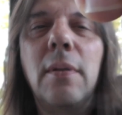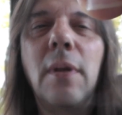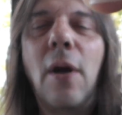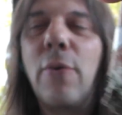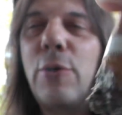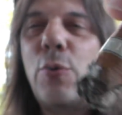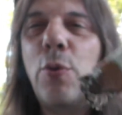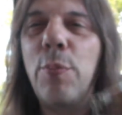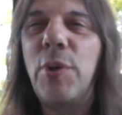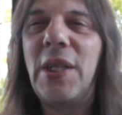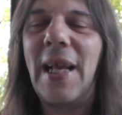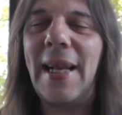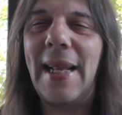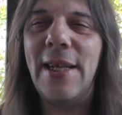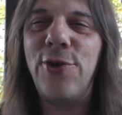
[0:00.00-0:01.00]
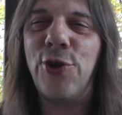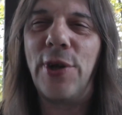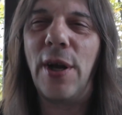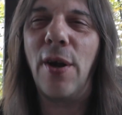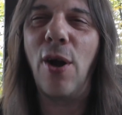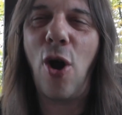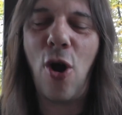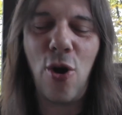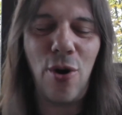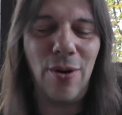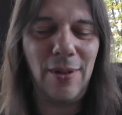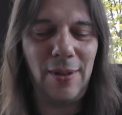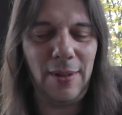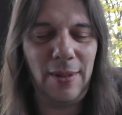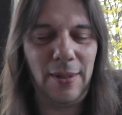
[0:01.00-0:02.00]
I always want to put that H in there.
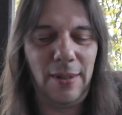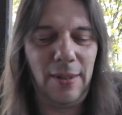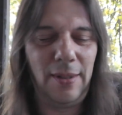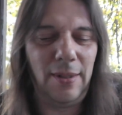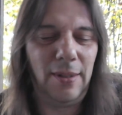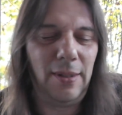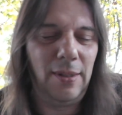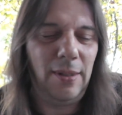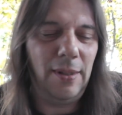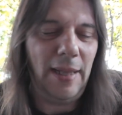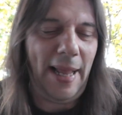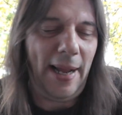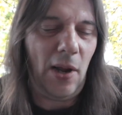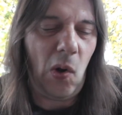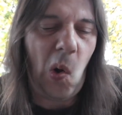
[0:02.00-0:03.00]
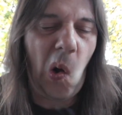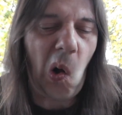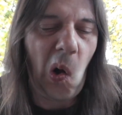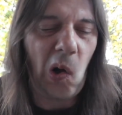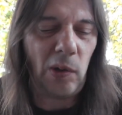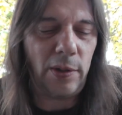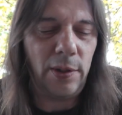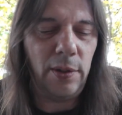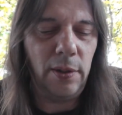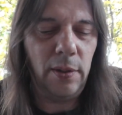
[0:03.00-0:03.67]
Like haute.